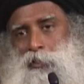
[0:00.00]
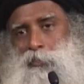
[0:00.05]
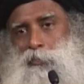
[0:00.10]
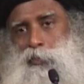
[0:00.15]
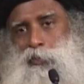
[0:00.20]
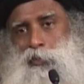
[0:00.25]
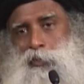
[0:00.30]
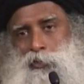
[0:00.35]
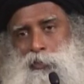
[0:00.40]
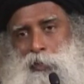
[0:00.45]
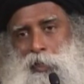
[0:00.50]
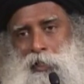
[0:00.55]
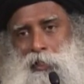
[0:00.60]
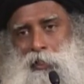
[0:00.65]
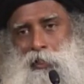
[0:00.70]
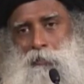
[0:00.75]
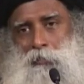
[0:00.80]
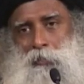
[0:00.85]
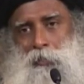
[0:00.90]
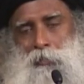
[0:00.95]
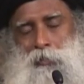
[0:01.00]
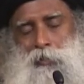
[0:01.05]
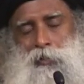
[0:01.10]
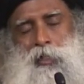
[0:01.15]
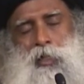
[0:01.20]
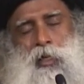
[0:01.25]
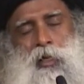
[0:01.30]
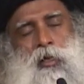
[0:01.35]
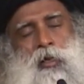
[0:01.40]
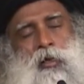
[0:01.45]
spirituality, people
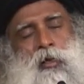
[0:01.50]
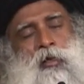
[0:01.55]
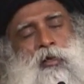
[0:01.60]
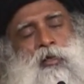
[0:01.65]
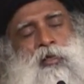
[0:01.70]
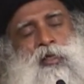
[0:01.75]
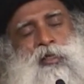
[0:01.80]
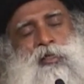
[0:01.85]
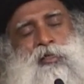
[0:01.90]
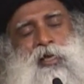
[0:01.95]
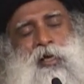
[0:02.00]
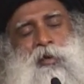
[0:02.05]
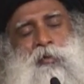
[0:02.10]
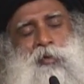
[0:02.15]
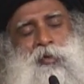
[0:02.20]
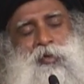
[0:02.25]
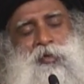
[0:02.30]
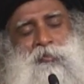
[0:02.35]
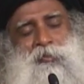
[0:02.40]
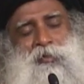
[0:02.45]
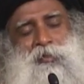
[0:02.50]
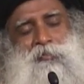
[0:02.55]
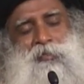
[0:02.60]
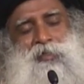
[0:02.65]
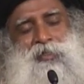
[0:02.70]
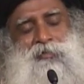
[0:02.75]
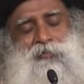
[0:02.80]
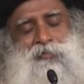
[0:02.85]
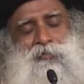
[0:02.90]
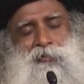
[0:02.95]
say, yes, I want to be
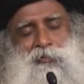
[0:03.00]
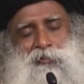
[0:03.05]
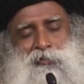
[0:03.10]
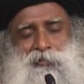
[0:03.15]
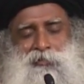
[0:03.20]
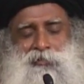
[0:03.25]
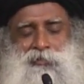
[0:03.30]
peaceful.